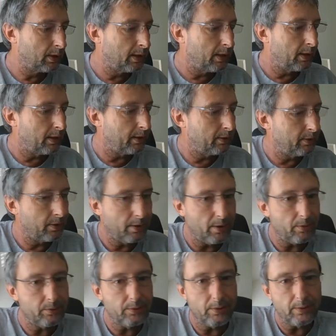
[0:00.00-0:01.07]
and you go
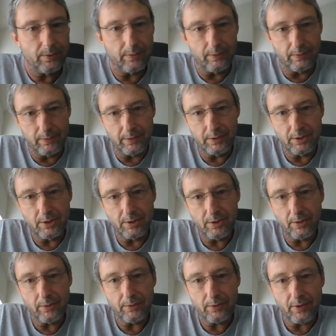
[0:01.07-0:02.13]
to, you
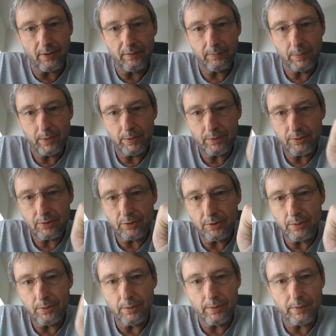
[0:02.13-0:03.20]
notice I've pushed
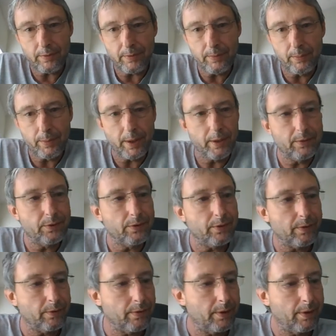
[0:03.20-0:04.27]
2 or 3 buttons
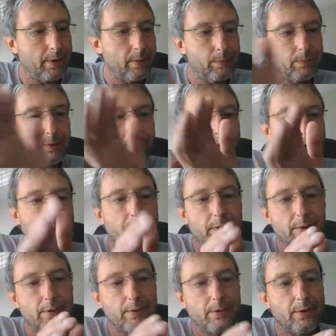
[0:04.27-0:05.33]
already. I'm sorry,
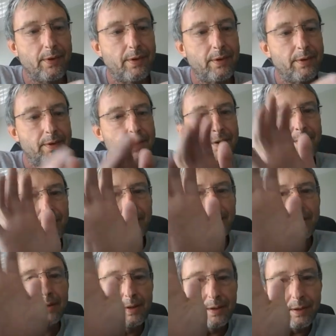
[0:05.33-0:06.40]
there's a
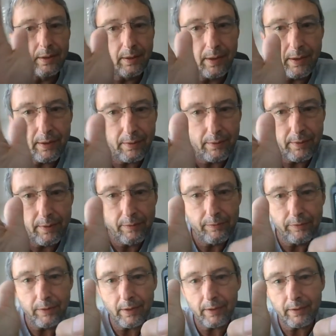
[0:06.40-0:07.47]
lot of
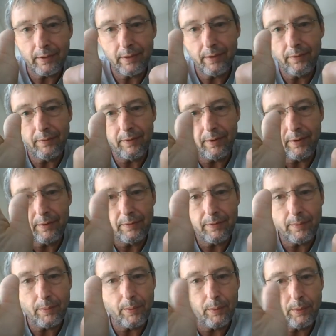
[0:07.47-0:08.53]
reflectivity
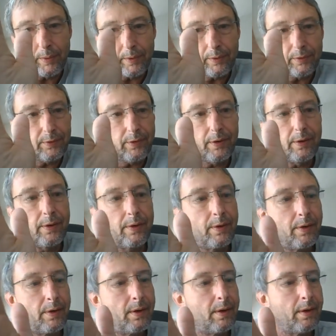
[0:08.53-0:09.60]
from the windows here.
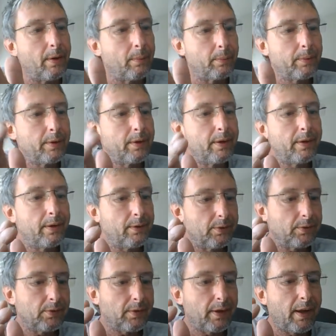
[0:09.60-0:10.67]
I'm going to hit
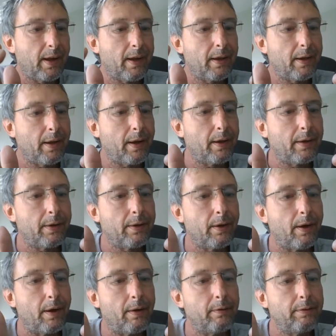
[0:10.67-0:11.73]
scan on and
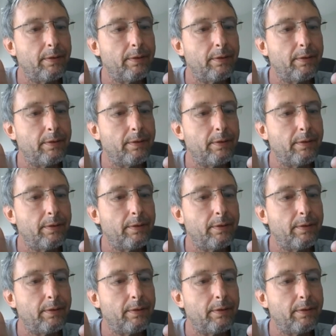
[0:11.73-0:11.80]
off.